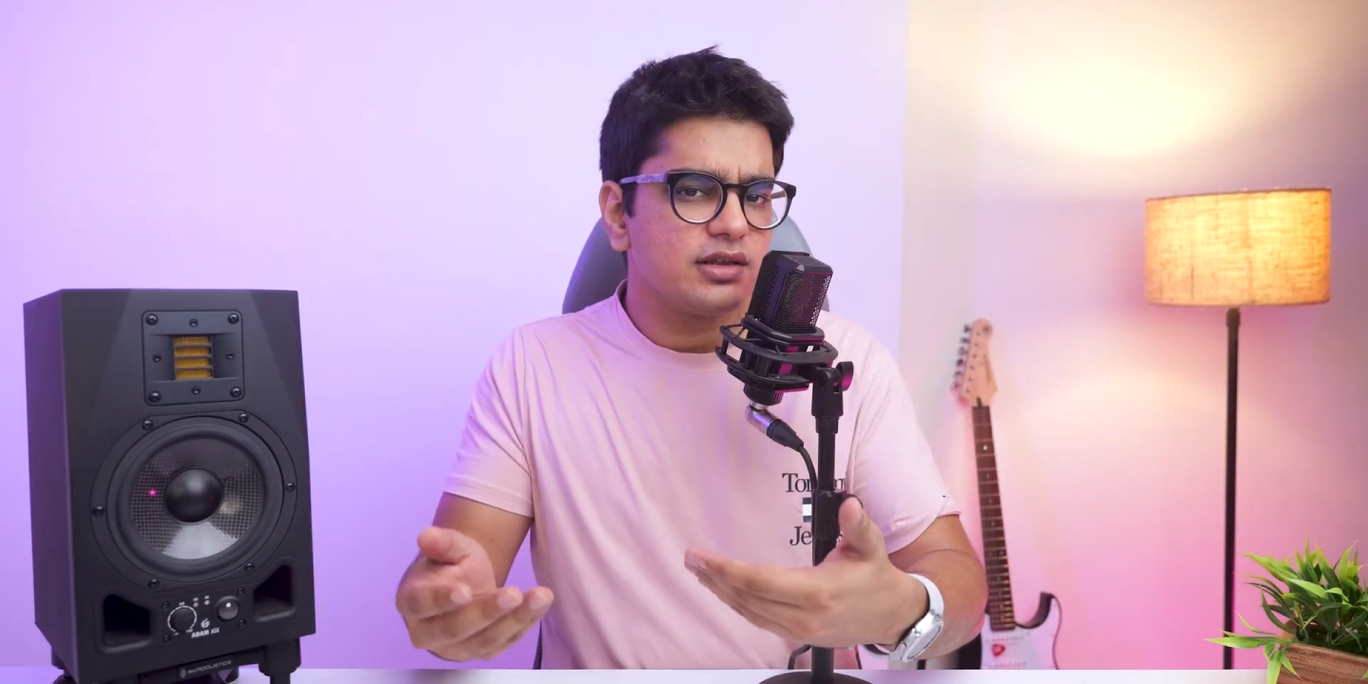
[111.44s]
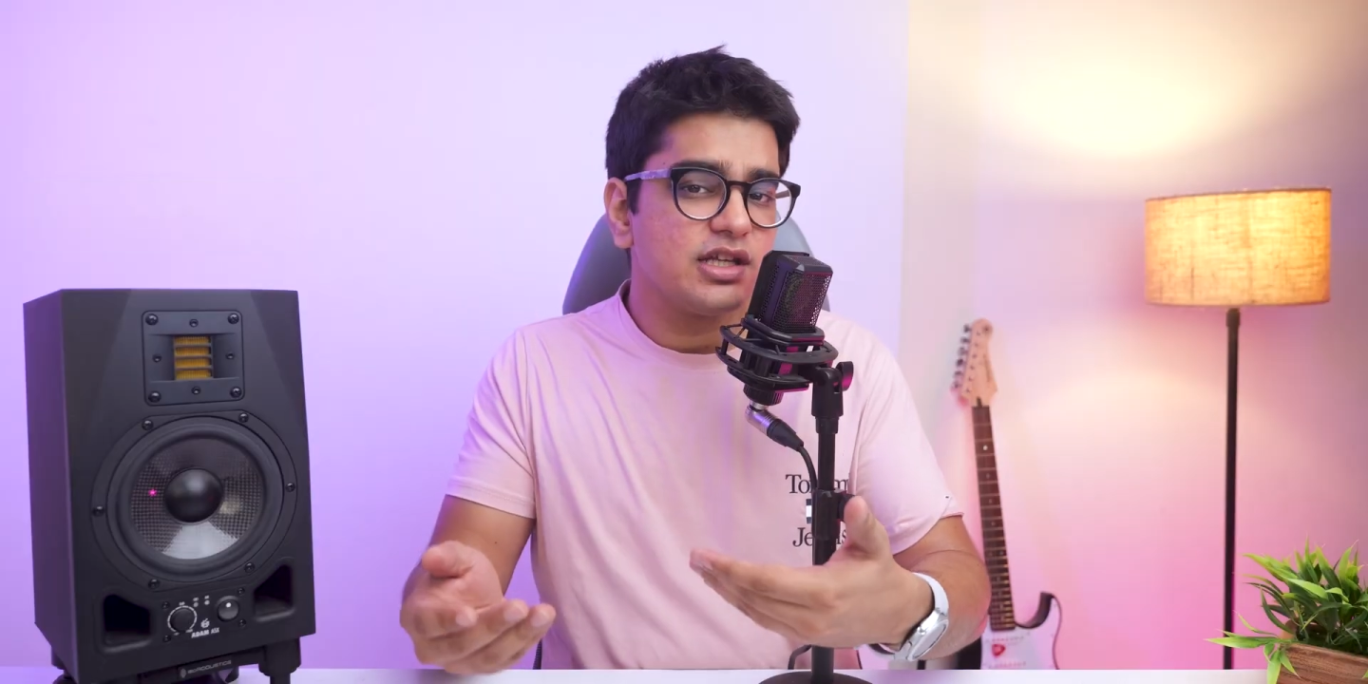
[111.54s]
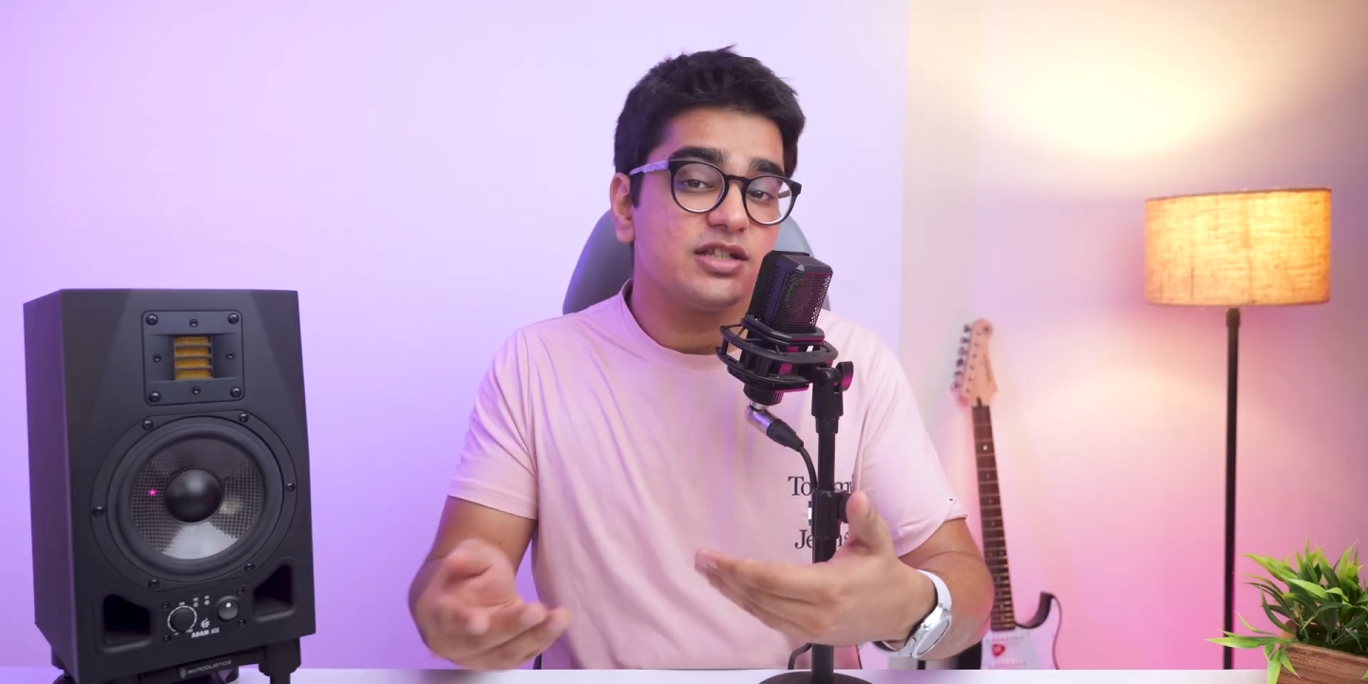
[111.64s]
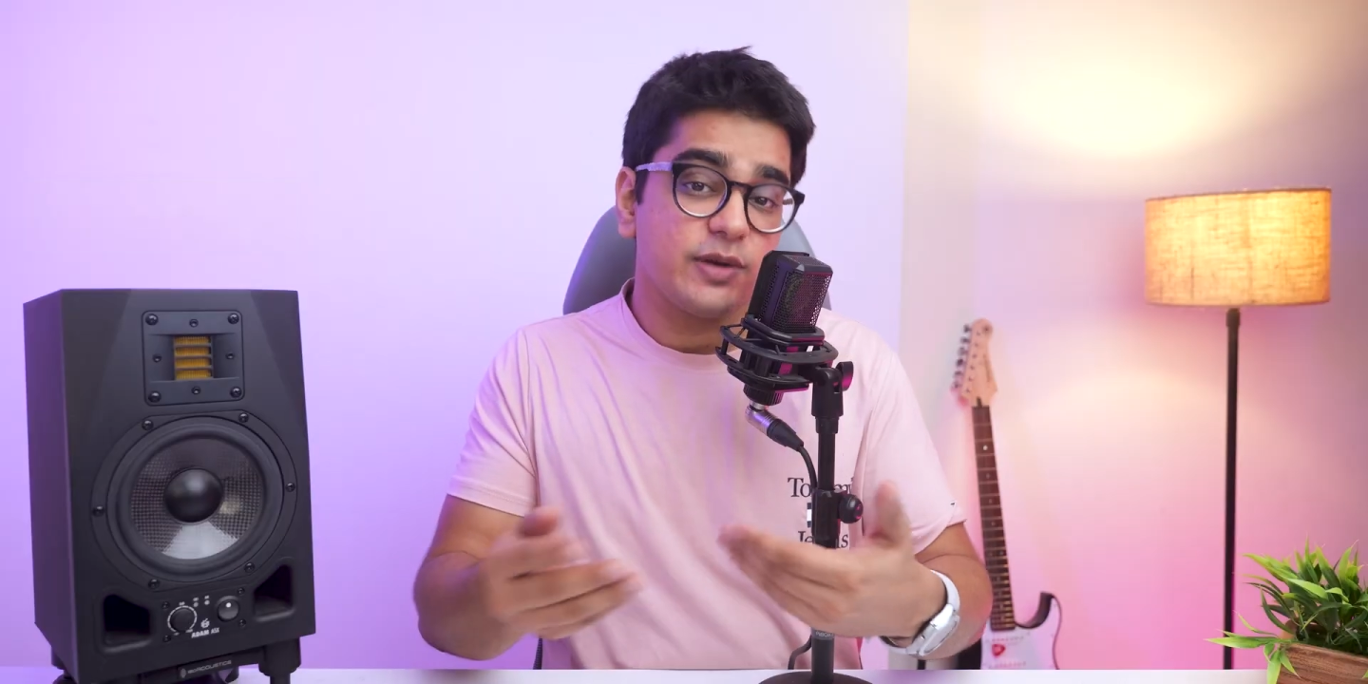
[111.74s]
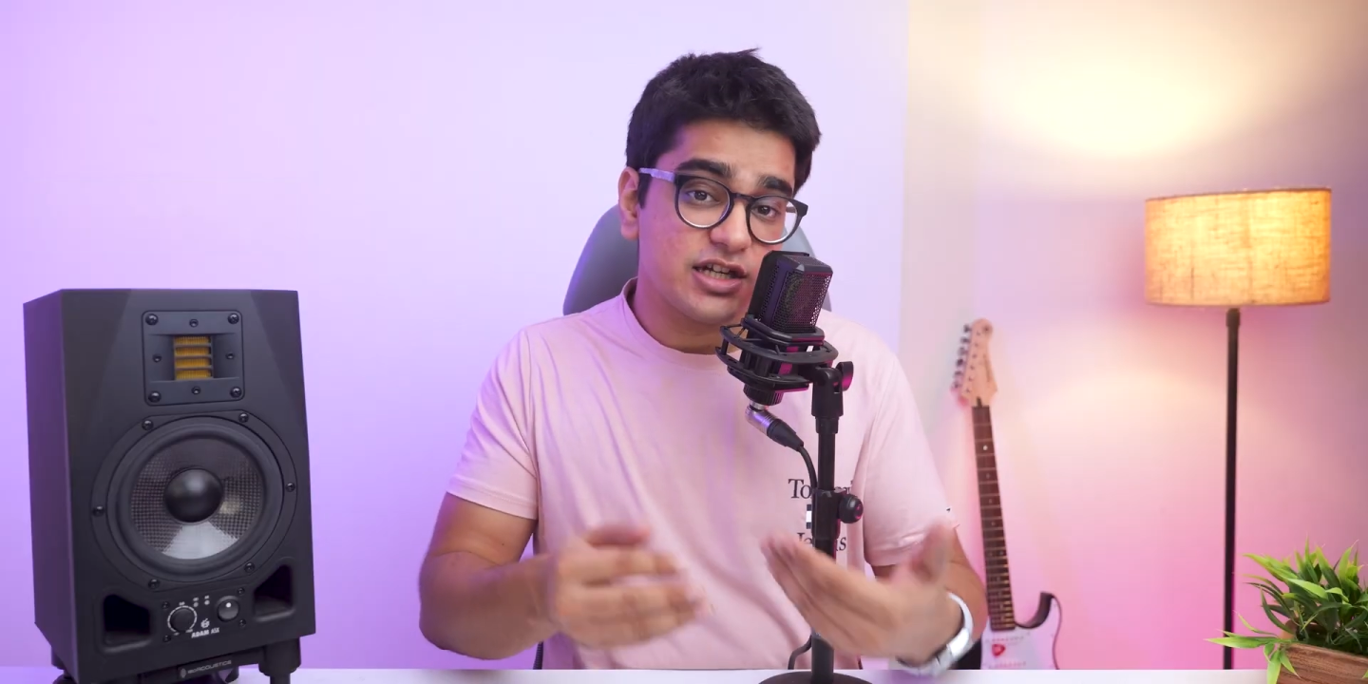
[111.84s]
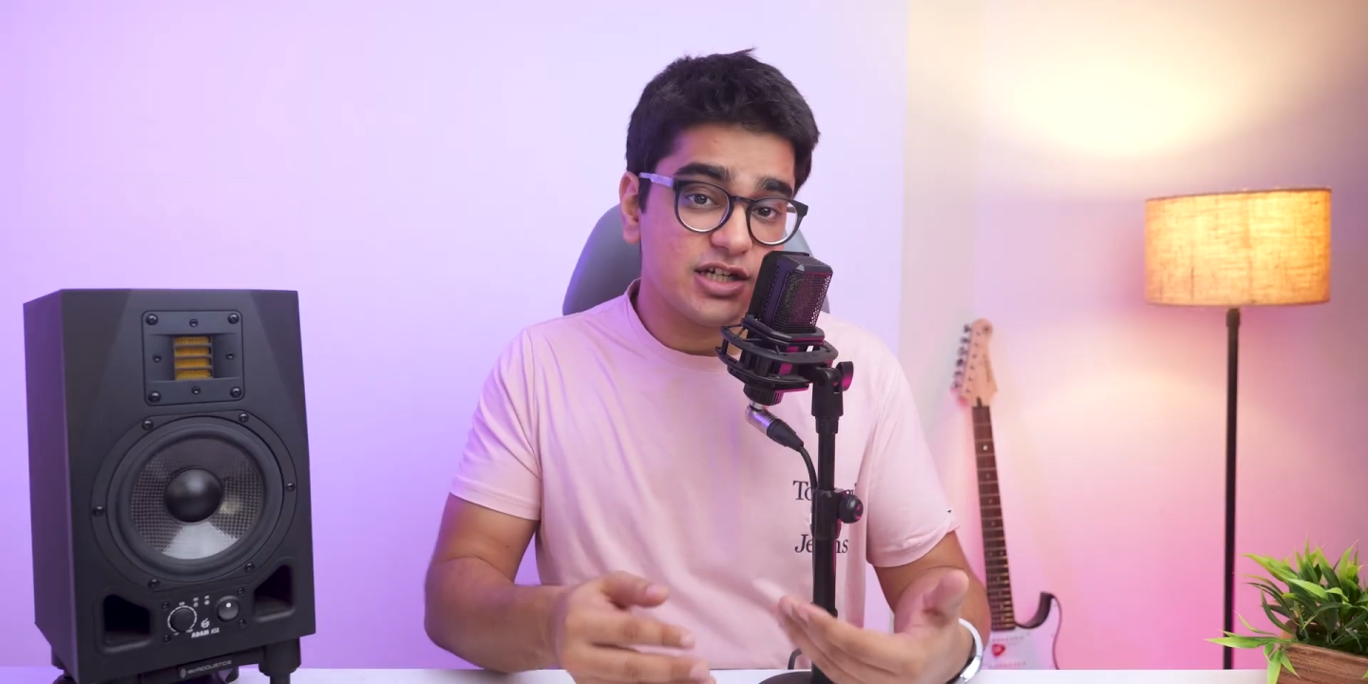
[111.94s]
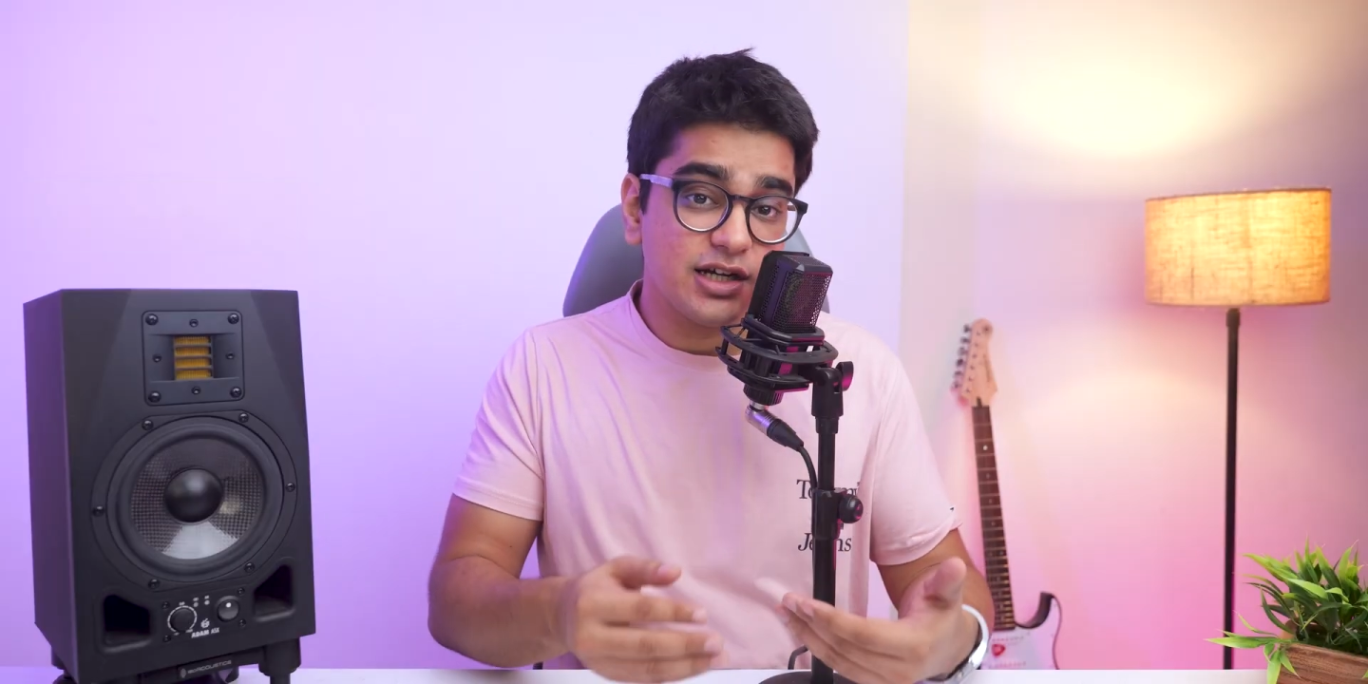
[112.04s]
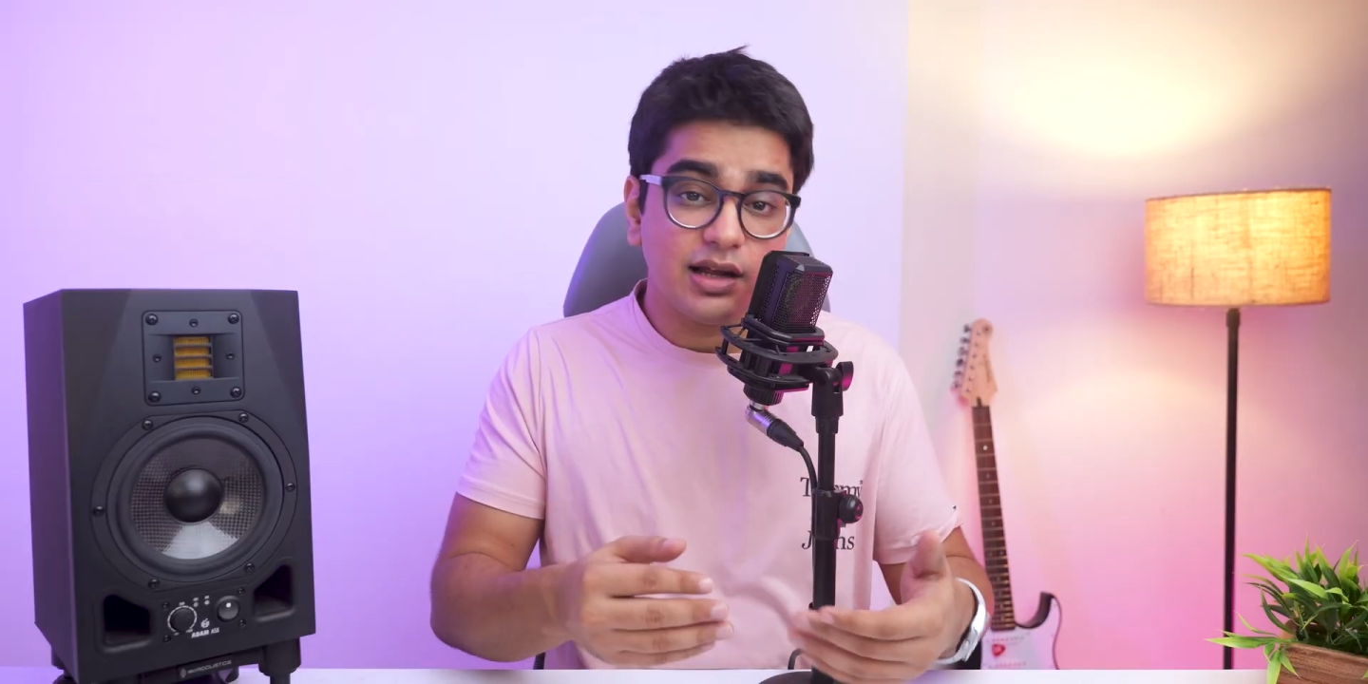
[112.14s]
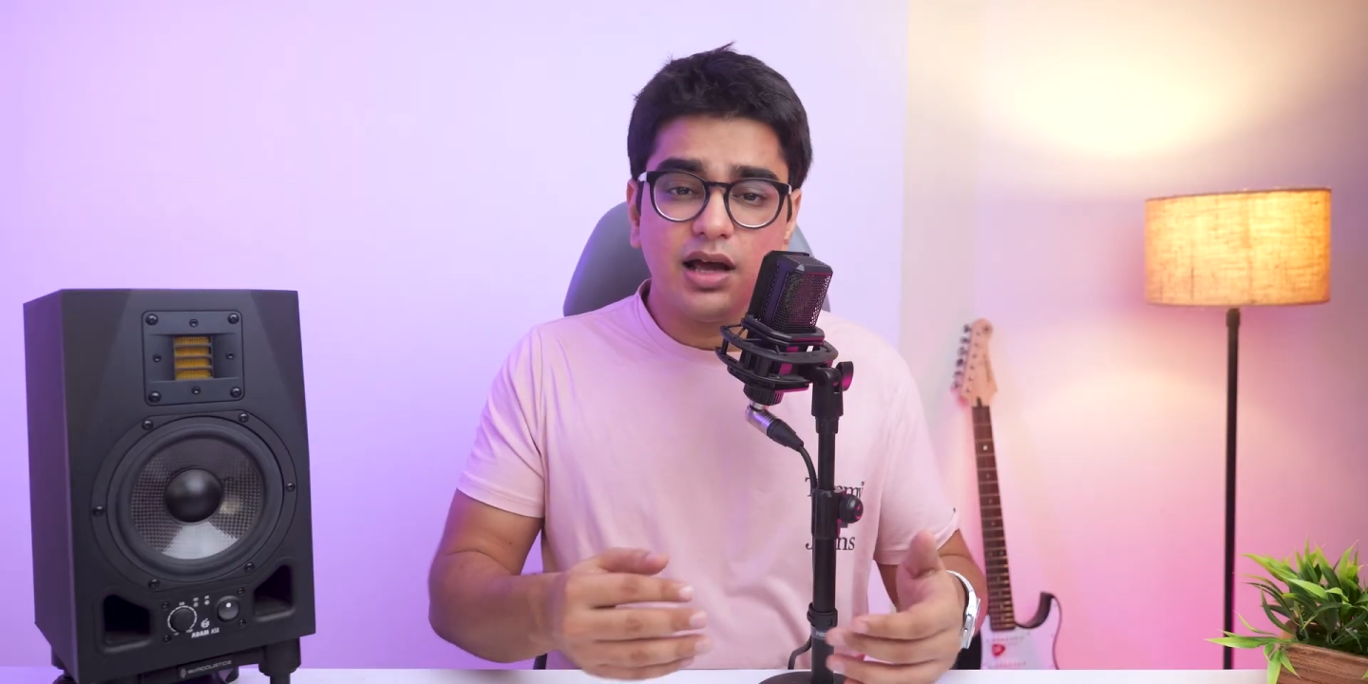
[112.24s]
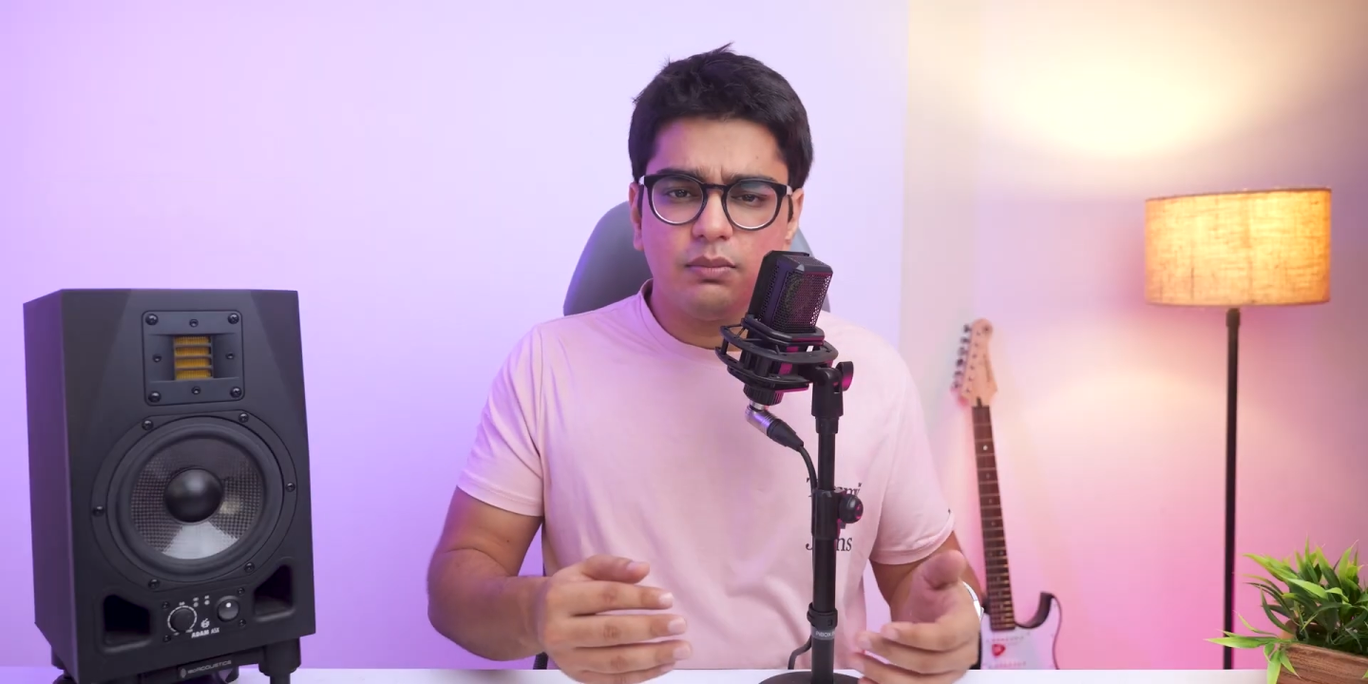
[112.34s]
in the spec sheet,